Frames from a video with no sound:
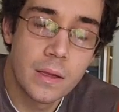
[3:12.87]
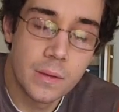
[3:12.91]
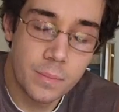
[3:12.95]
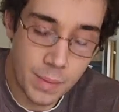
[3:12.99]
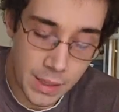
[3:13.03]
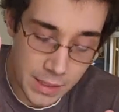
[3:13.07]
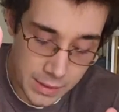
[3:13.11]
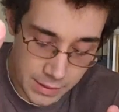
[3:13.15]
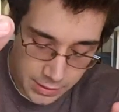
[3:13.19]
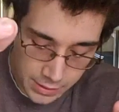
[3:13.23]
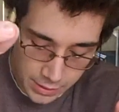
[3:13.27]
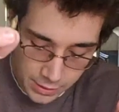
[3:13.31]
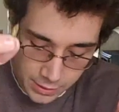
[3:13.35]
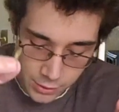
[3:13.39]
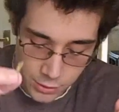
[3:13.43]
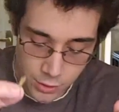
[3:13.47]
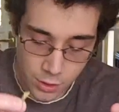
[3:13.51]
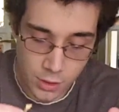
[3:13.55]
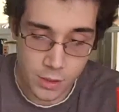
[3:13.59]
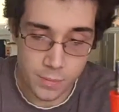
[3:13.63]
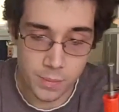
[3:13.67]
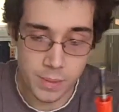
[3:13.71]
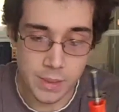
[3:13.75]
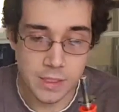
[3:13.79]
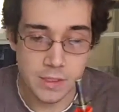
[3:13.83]
Basically a
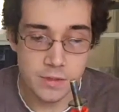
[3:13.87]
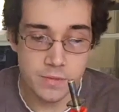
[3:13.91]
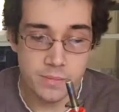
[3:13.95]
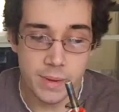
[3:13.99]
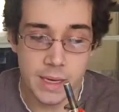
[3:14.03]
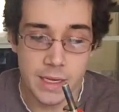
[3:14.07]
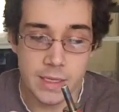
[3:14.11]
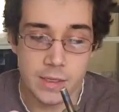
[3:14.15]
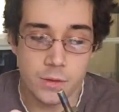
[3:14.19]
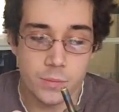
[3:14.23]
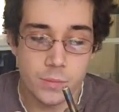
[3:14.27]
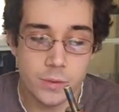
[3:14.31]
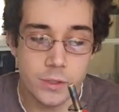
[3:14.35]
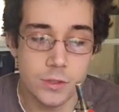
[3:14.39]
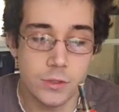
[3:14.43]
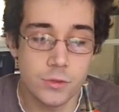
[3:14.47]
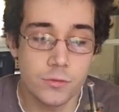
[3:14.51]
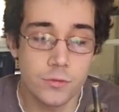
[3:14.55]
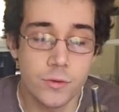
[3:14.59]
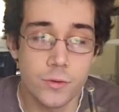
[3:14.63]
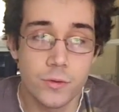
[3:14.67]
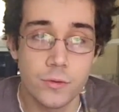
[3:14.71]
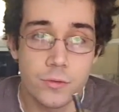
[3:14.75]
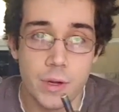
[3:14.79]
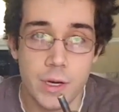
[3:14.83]
solid piece of metal with a
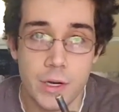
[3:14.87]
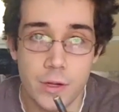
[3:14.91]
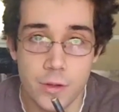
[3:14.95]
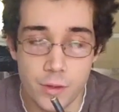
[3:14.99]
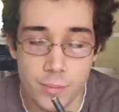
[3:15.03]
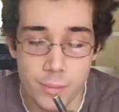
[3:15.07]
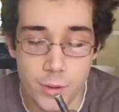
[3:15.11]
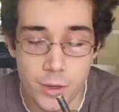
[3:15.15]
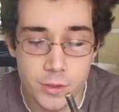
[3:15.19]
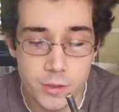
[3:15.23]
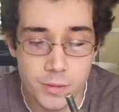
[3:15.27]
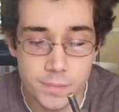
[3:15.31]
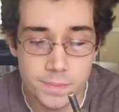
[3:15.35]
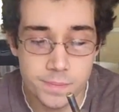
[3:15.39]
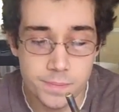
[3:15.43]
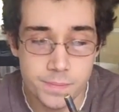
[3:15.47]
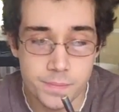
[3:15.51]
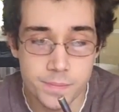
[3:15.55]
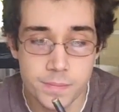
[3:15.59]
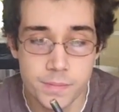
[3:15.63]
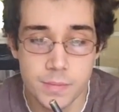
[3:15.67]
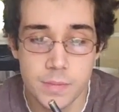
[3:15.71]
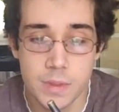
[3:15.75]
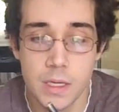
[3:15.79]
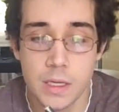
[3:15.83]
screw thread on the bottom,
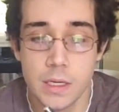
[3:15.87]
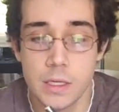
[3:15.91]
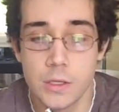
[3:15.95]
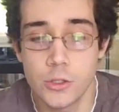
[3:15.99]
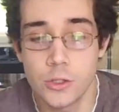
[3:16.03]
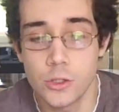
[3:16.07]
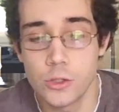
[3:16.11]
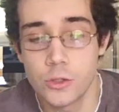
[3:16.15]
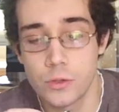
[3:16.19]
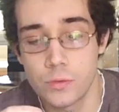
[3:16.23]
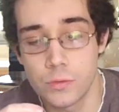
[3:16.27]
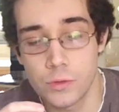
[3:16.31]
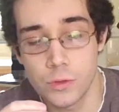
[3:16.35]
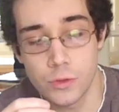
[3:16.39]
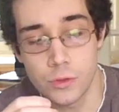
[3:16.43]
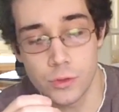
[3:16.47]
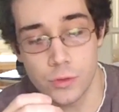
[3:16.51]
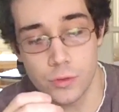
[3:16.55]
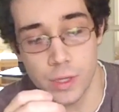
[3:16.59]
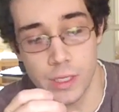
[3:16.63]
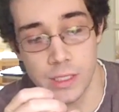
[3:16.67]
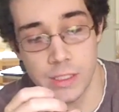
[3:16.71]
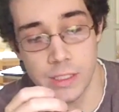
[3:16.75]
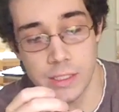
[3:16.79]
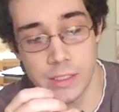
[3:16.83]
and it just screws
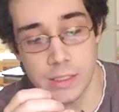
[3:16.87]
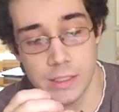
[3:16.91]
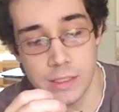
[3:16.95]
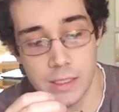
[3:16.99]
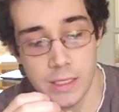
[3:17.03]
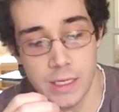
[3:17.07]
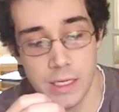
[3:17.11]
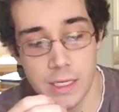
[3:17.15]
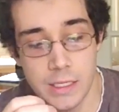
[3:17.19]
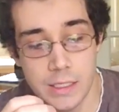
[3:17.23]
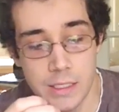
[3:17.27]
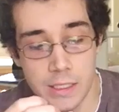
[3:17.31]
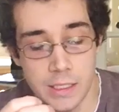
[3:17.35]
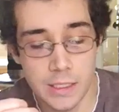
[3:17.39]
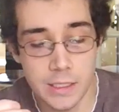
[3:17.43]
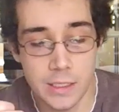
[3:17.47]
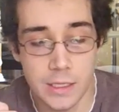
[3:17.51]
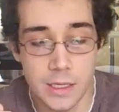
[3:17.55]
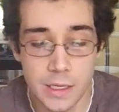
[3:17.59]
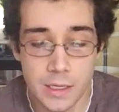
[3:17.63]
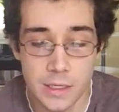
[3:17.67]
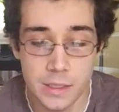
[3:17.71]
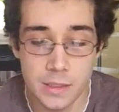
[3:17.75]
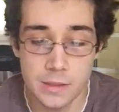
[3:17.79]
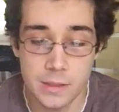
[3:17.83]
straight into the heating
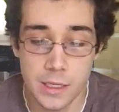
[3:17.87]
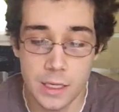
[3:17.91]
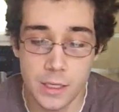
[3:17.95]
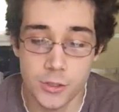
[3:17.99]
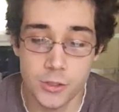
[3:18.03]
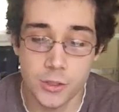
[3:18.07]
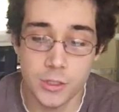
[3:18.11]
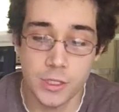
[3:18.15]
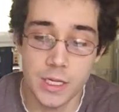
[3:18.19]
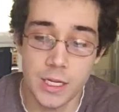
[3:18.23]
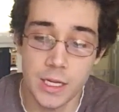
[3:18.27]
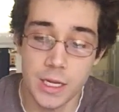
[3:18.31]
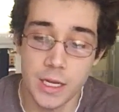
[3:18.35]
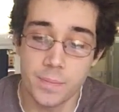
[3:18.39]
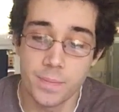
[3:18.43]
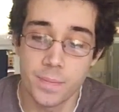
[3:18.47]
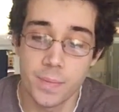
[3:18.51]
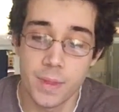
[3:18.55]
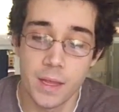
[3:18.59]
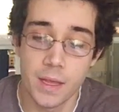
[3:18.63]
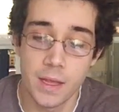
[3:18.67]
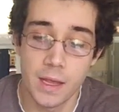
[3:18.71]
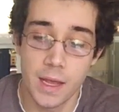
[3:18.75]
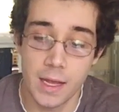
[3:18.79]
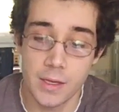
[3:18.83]
section here.
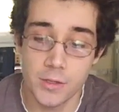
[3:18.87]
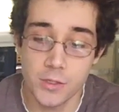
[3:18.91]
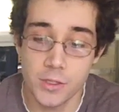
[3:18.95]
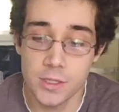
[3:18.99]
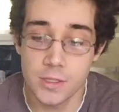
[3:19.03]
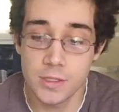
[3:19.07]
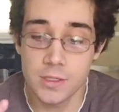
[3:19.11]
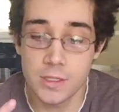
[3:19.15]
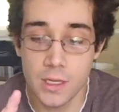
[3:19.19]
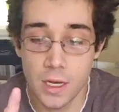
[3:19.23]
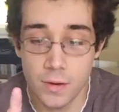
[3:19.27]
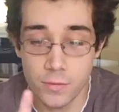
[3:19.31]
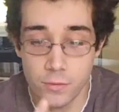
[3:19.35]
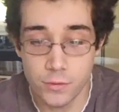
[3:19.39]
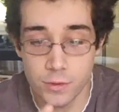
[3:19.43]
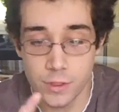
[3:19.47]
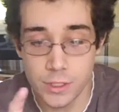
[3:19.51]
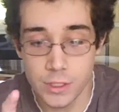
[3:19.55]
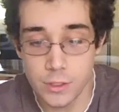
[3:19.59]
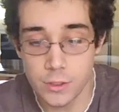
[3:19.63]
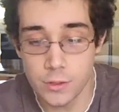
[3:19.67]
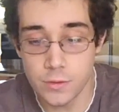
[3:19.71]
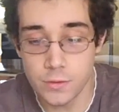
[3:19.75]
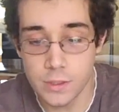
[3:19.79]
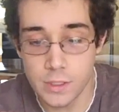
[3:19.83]
As you can see, I've already
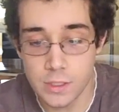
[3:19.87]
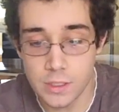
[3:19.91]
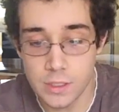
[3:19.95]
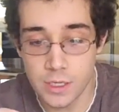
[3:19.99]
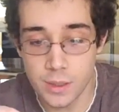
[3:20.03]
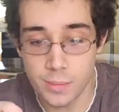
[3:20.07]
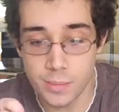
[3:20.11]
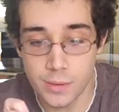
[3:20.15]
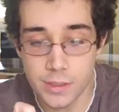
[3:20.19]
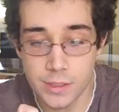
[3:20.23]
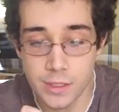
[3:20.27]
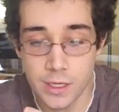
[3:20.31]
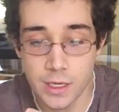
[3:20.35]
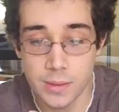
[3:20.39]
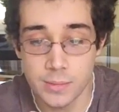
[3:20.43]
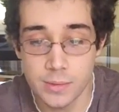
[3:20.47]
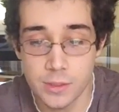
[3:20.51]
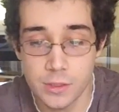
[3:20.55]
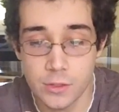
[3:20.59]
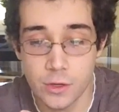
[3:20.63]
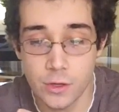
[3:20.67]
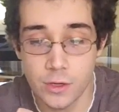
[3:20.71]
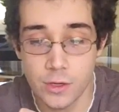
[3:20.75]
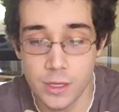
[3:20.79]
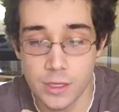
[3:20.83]
used this a couple of times.
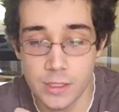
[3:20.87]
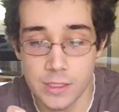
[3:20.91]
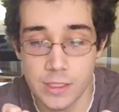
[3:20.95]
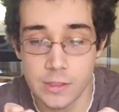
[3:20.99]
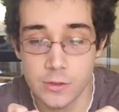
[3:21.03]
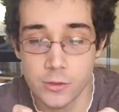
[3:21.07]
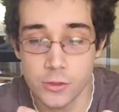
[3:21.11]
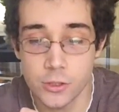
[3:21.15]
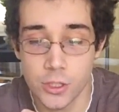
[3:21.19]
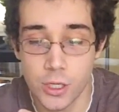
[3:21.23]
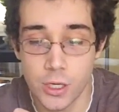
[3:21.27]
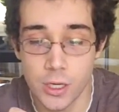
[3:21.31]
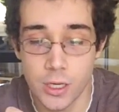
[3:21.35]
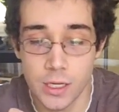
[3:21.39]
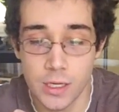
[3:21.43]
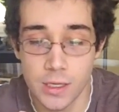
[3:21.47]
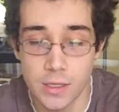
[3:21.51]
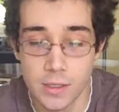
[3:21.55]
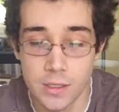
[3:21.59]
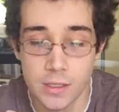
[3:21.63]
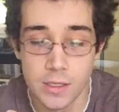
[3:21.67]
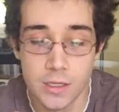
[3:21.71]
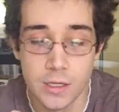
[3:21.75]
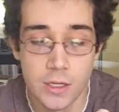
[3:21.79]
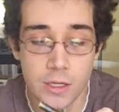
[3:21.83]
It's got a nice little char
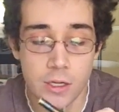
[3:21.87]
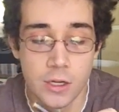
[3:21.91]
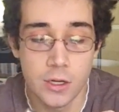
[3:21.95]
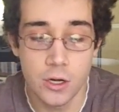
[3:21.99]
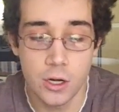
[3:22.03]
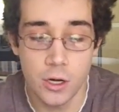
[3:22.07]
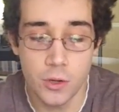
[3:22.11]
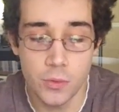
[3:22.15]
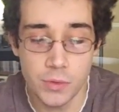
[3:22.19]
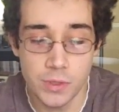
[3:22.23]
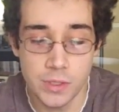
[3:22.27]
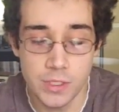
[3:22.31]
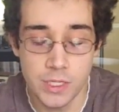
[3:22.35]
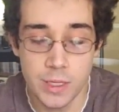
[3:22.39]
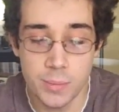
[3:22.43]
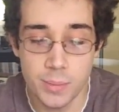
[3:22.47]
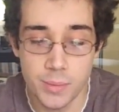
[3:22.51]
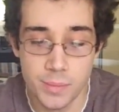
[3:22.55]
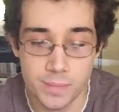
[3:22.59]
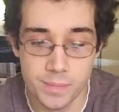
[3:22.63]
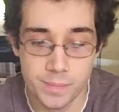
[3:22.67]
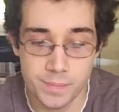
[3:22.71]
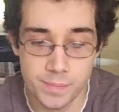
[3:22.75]
on the tip.